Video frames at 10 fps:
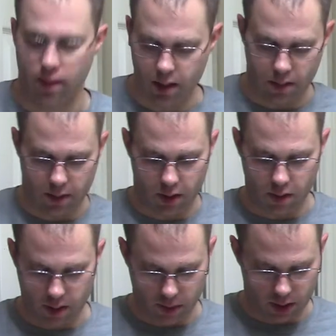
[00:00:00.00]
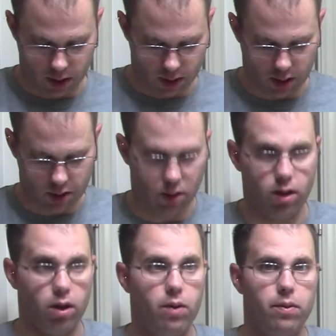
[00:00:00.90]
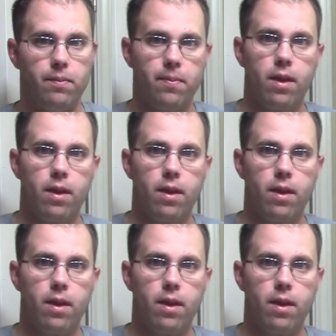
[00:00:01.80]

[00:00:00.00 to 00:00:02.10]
And we're going to go ahead and we're going to get started loading.